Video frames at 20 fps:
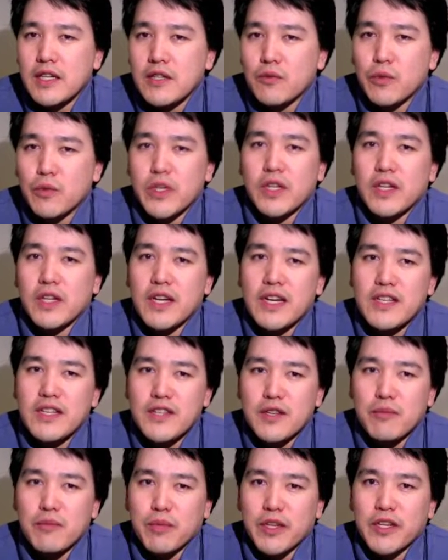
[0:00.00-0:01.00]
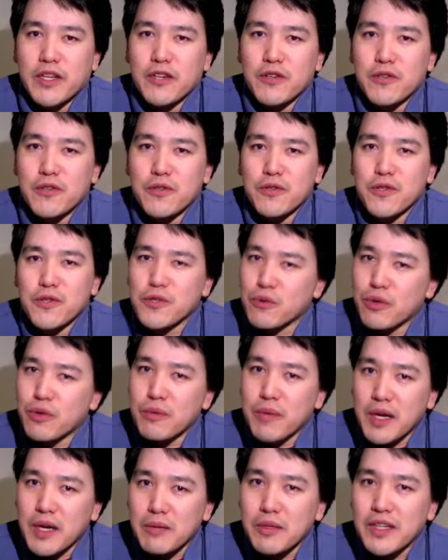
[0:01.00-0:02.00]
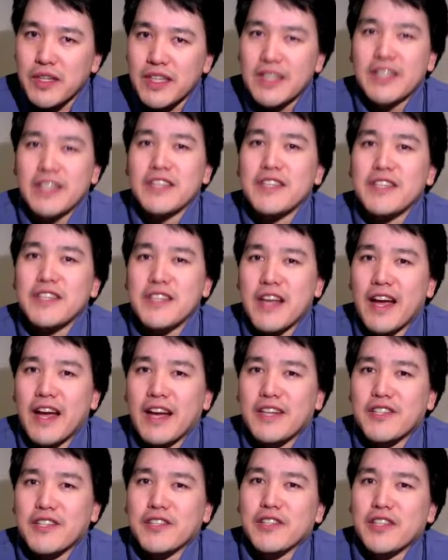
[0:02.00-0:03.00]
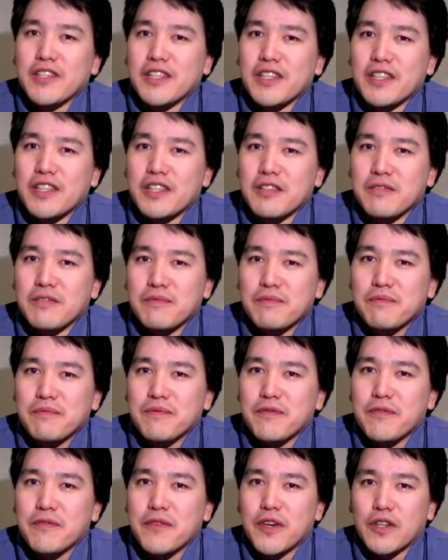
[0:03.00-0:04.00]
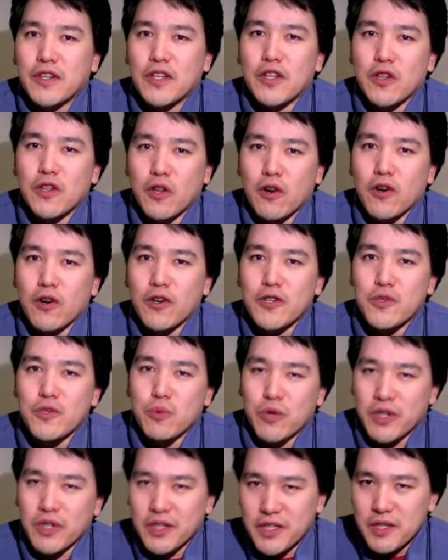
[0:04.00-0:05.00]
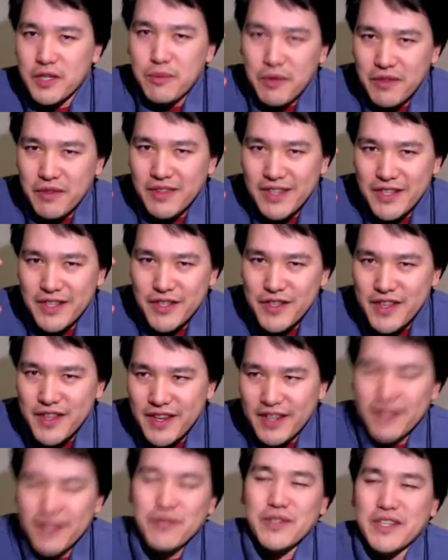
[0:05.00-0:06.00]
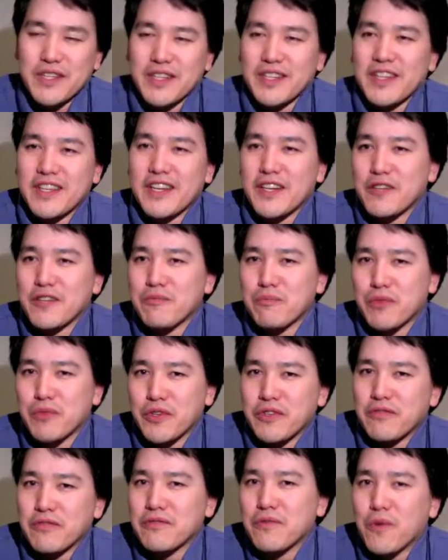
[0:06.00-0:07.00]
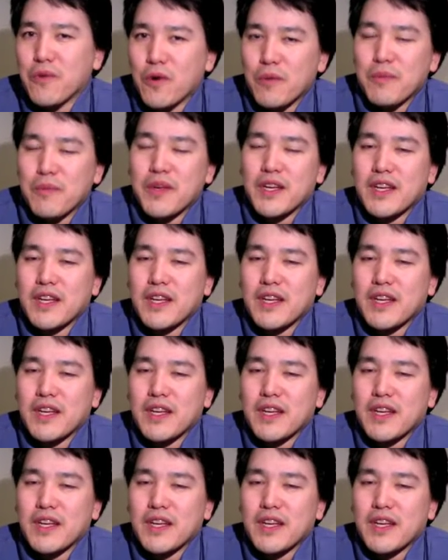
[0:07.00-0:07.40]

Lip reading: Realize that Plato's The Republic is actually a fairly large work that's about this thick when you get it in print form.